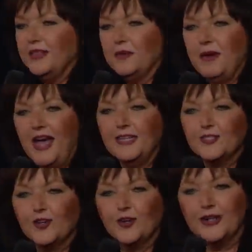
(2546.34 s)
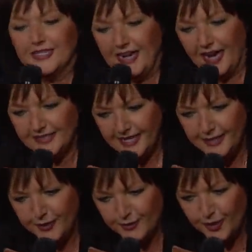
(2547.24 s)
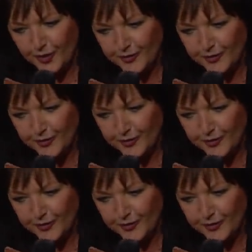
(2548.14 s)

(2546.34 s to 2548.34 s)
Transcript: the pastor is 19 years old.